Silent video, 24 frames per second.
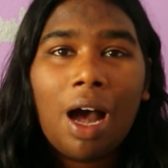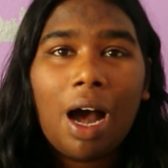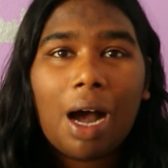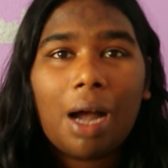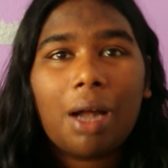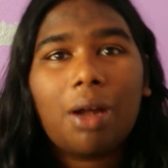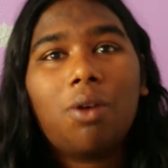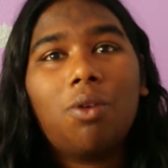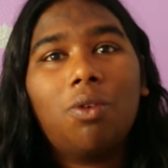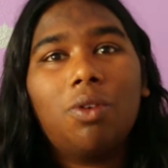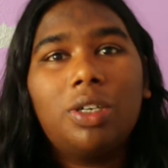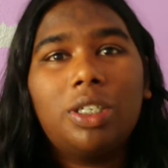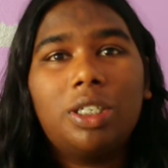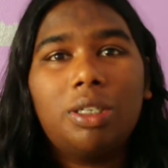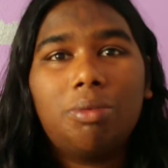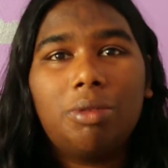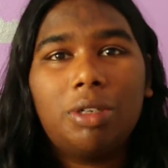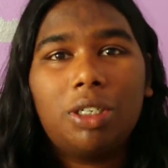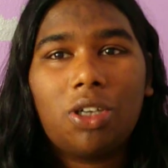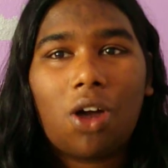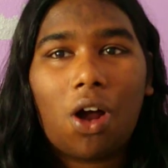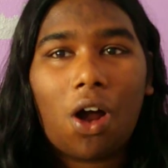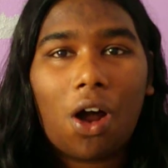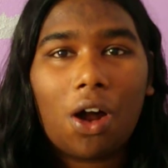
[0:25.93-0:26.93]
I'm going to
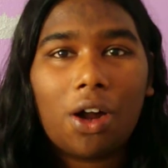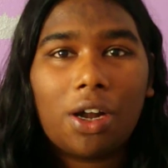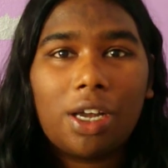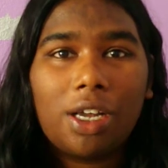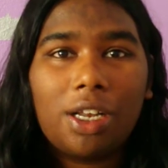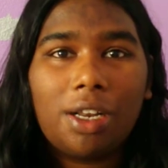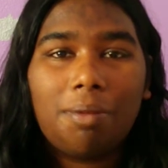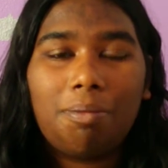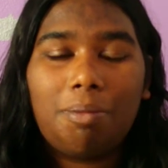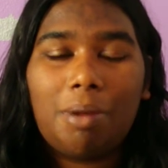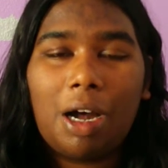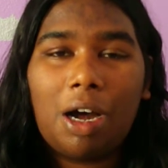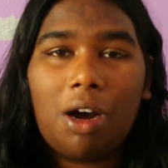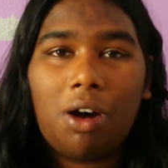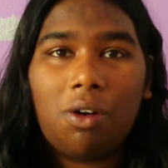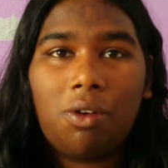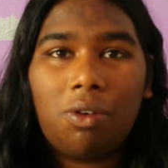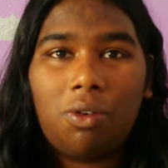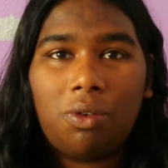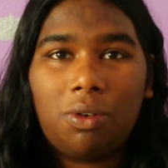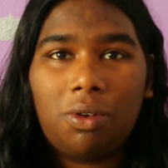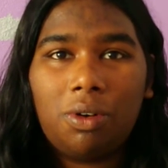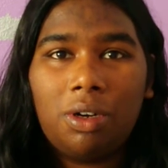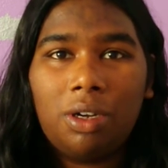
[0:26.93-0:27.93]
be talking
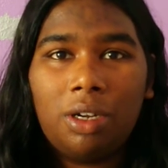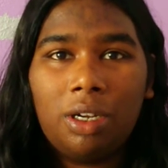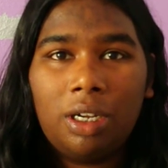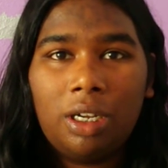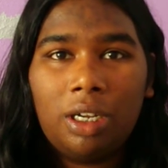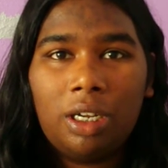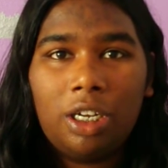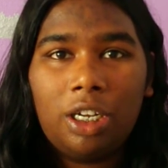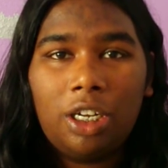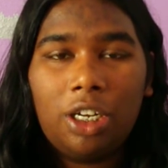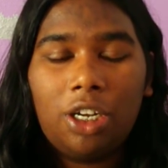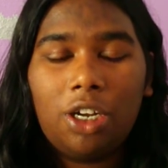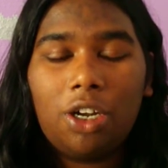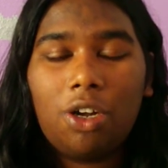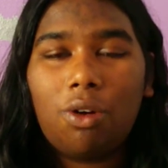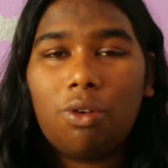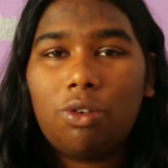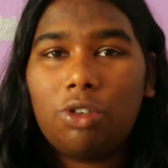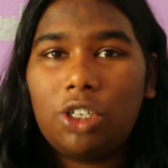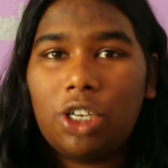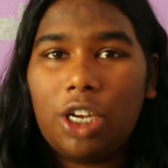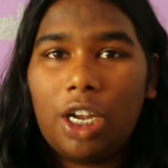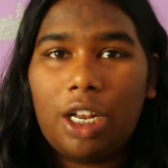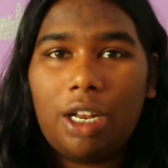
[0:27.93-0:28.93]
about
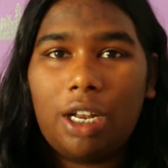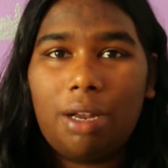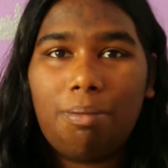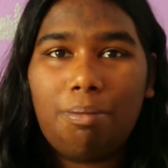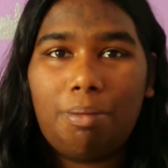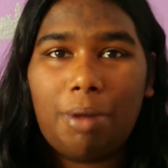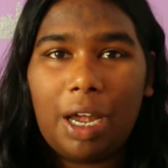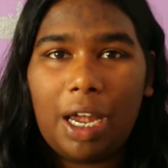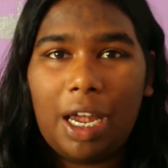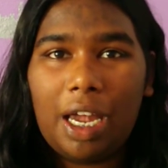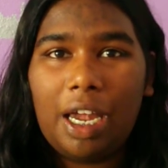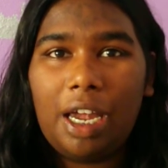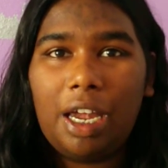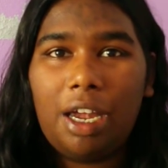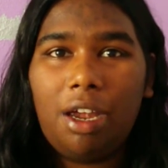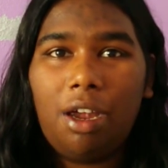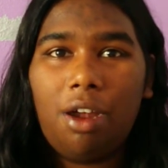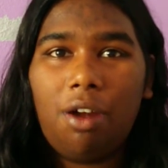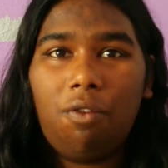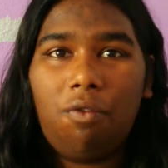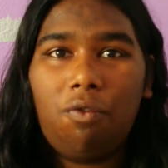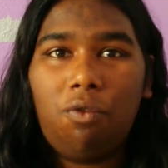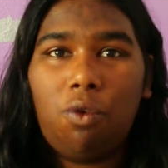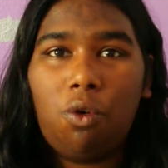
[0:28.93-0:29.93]
negotiating
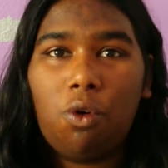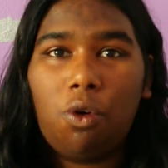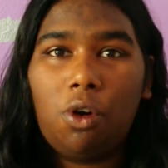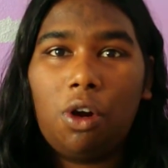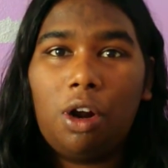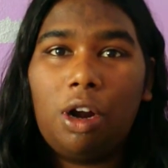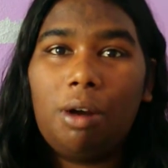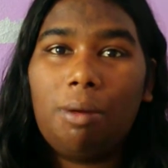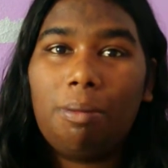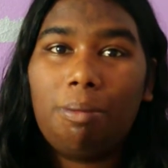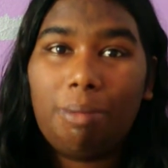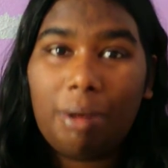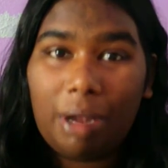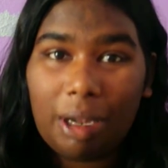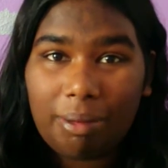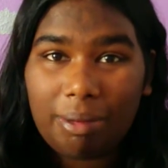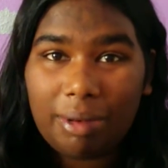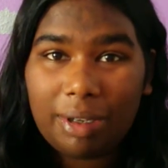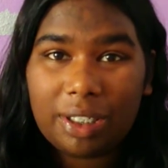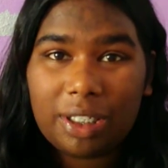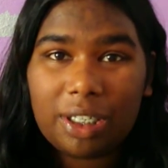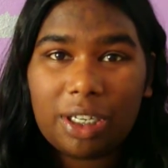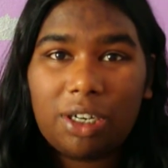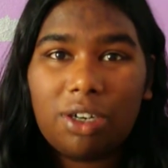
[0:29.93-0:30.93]
pay for
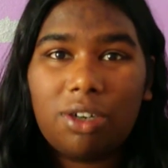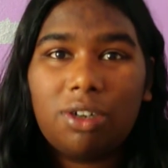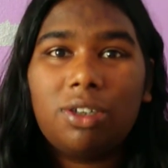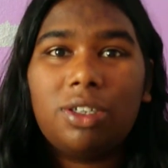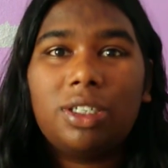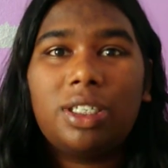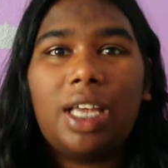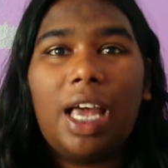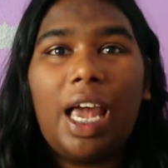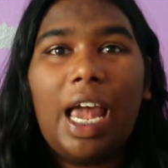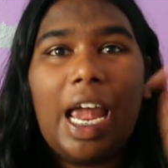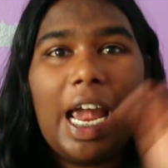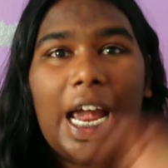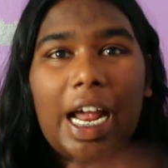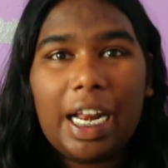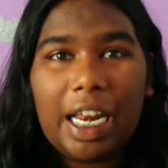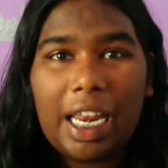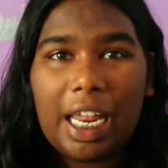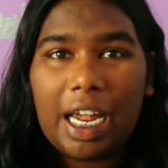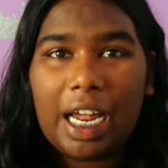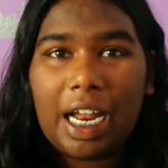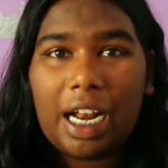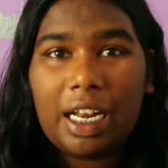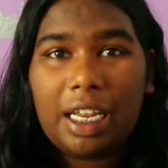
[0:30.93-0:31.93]
babysitters and
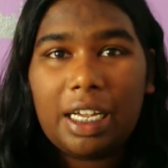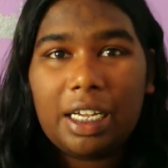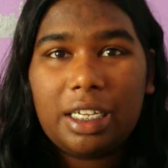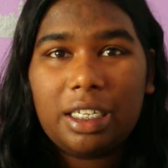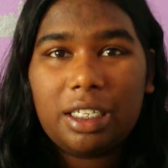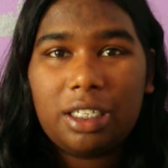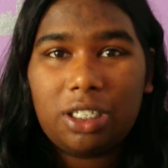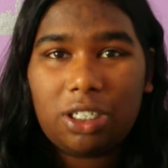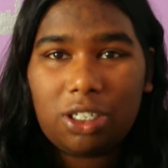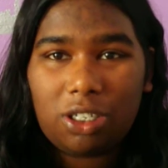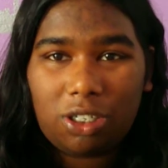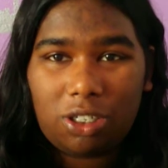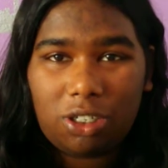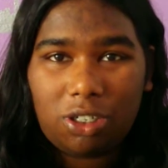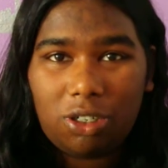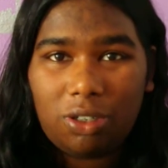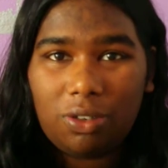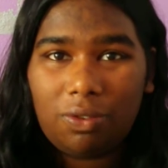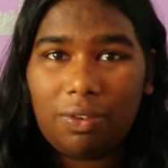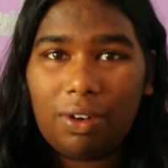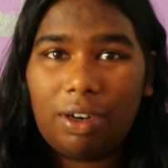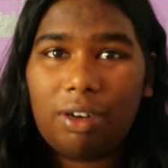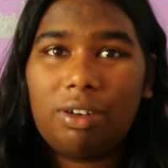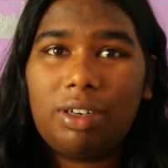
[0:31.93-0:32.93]
nannies,
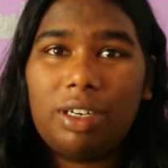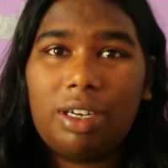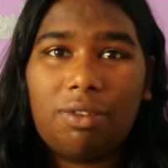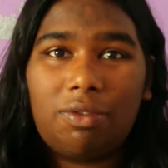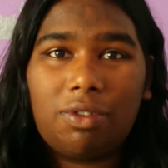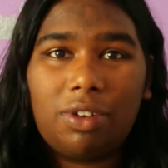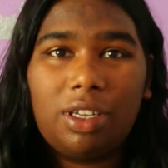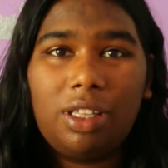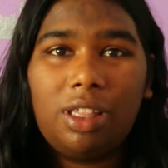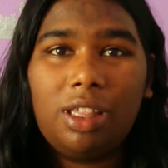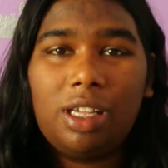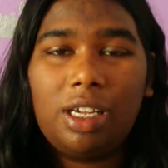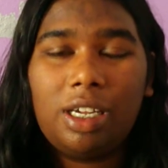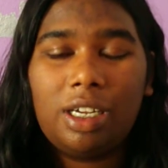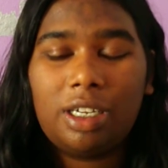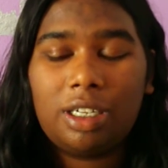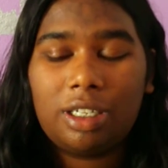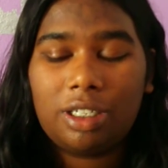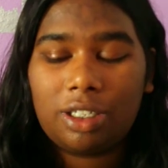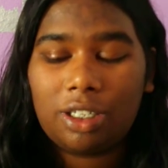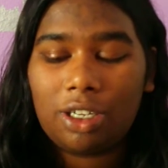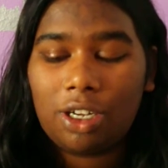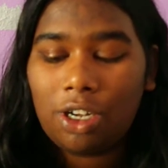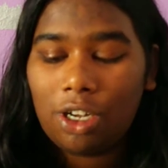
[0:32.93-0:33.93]
two very different
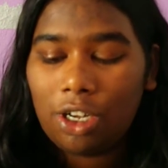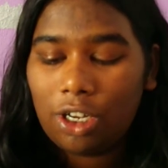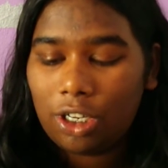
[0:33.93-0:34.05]
things.